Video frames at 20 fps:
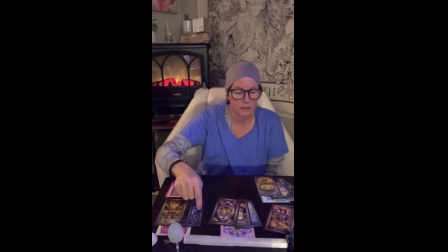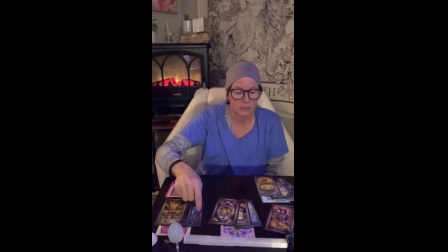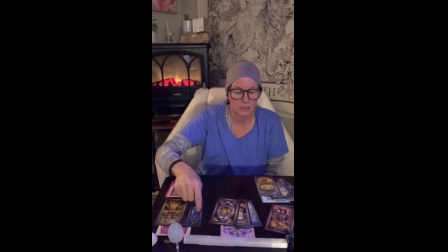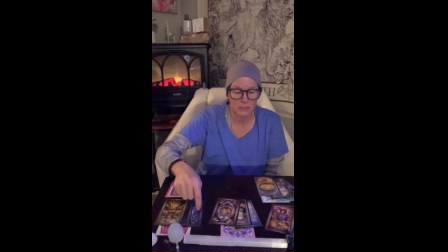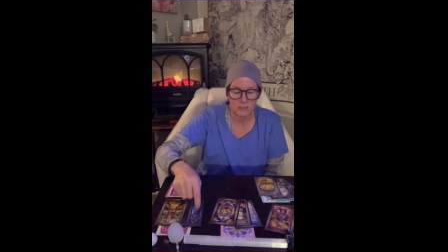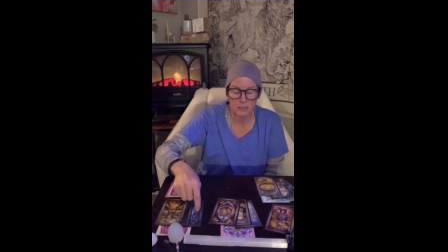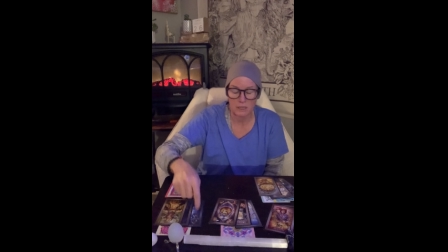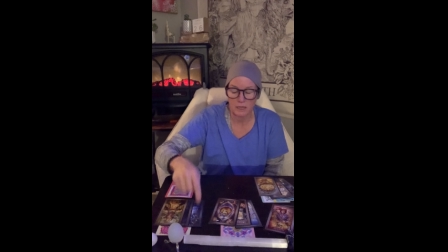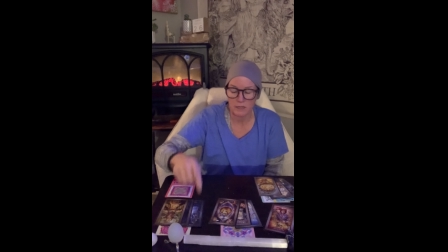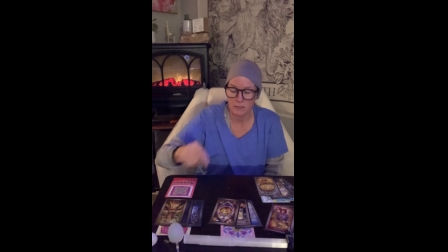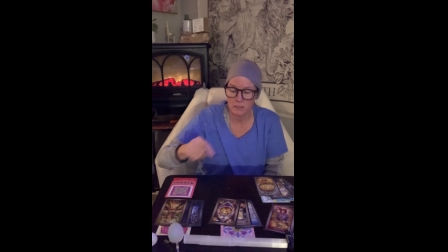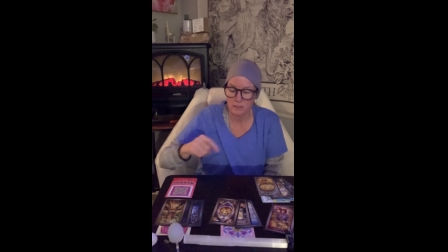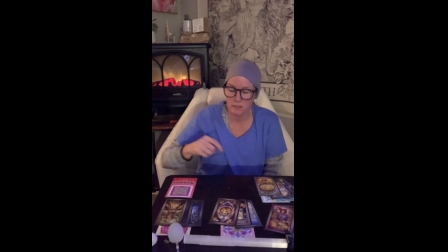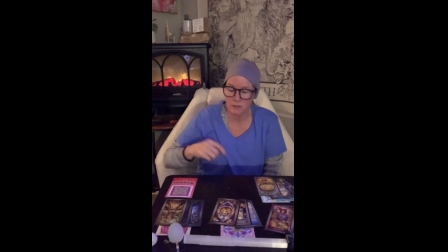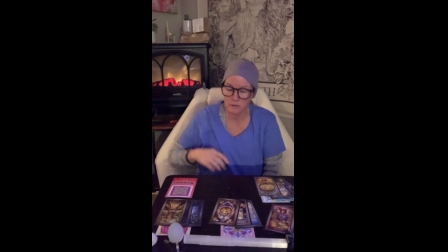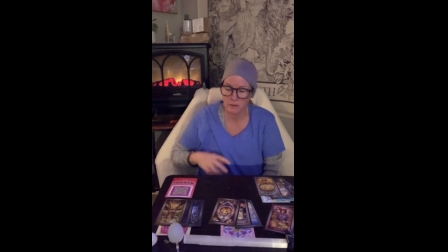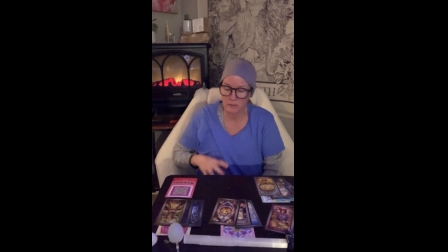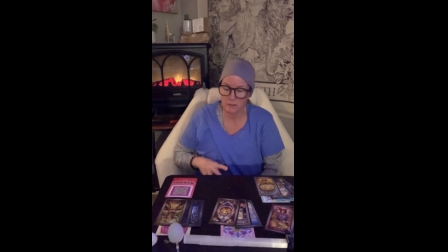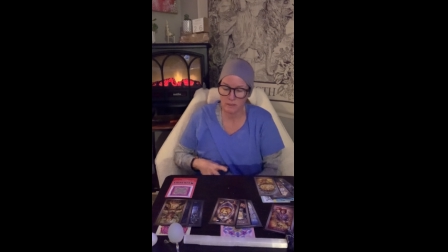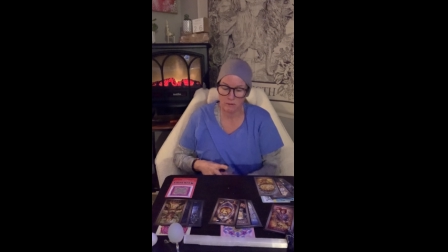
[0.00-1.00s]
this Nine of
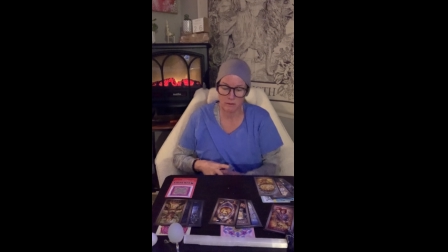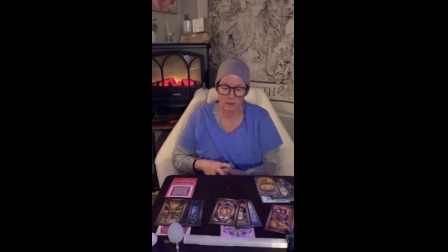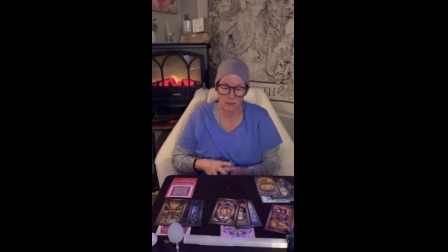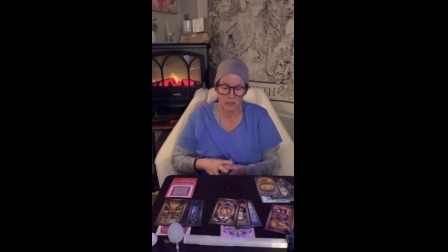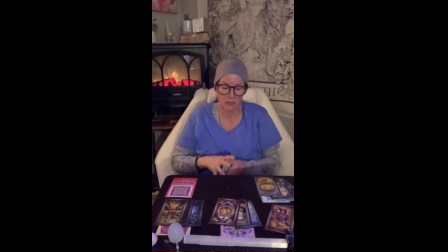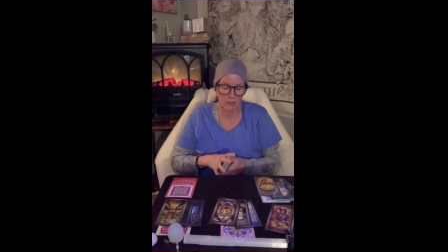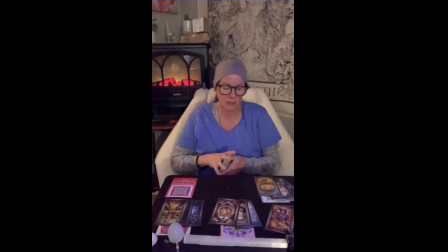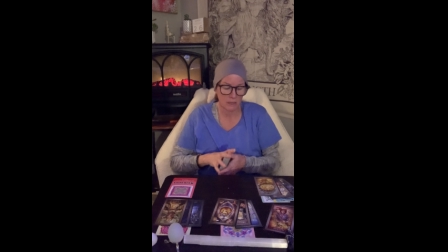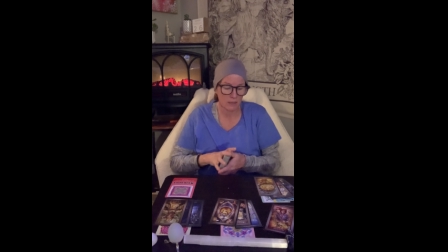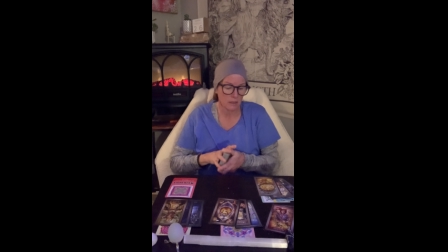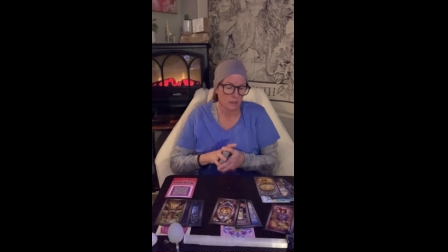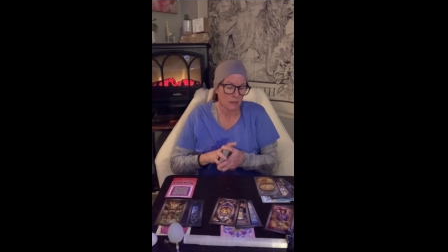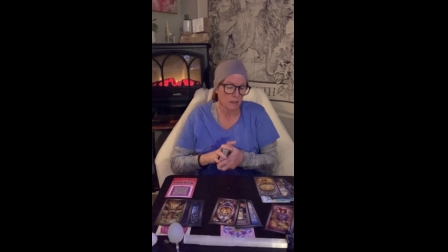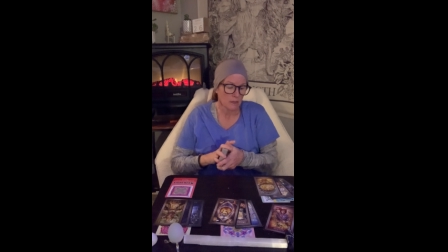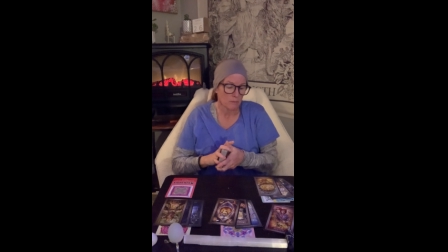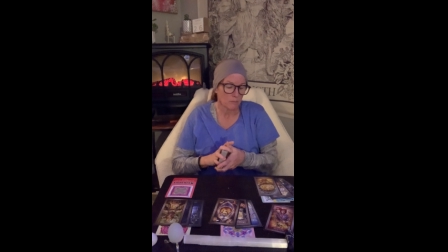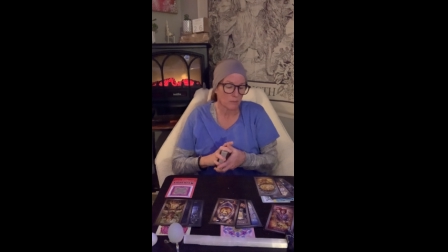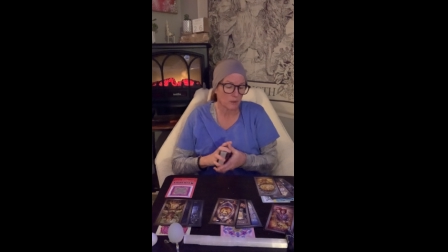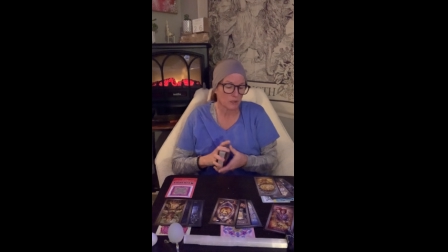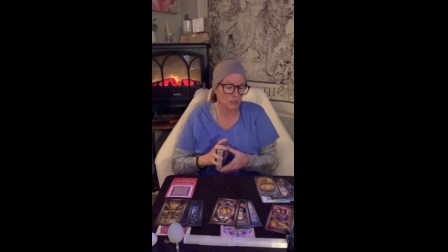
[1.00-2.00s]
Swords, okay?
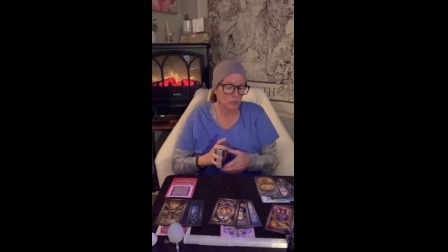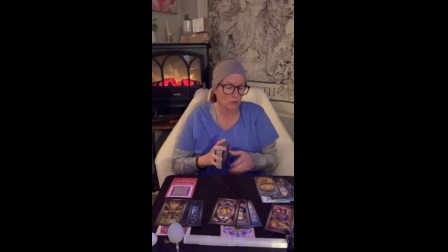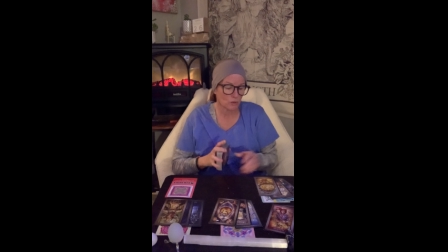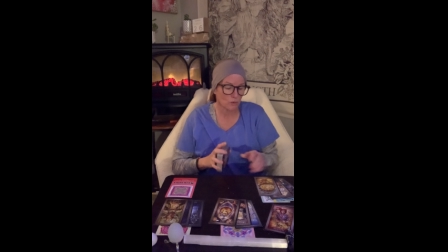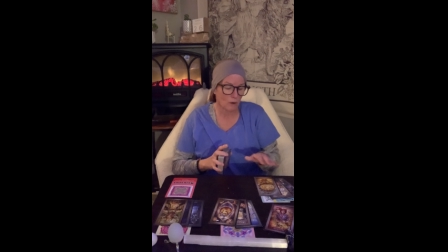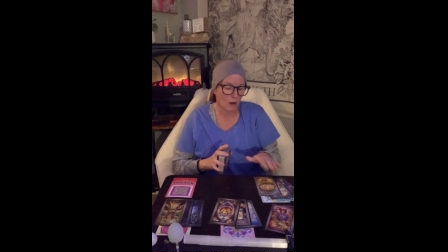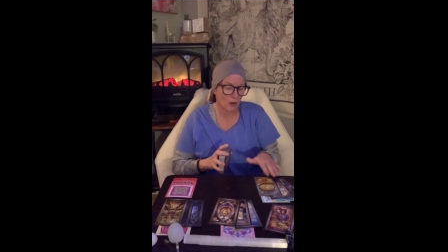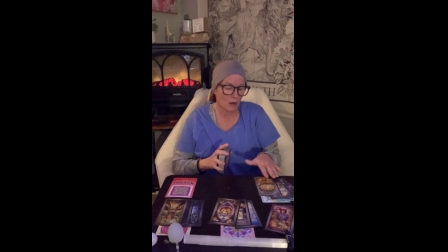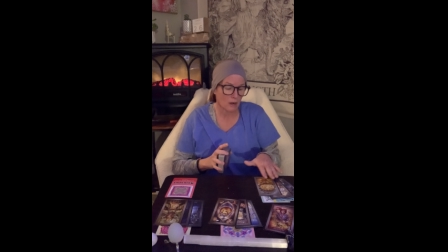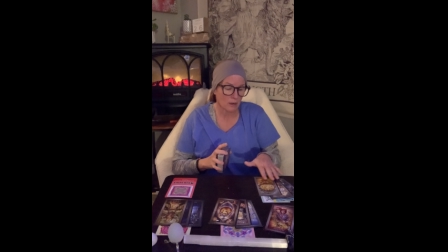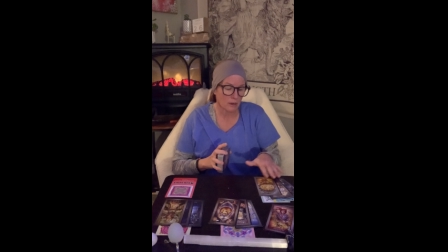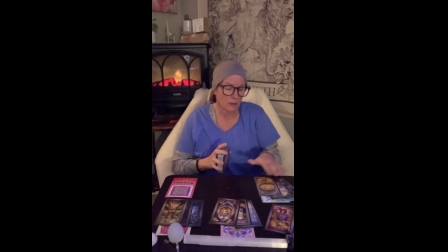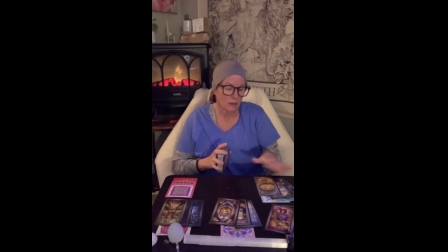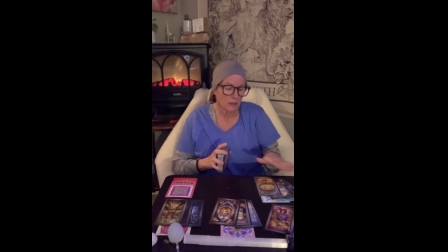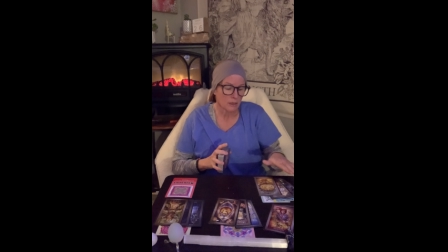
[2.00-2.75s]
But you are.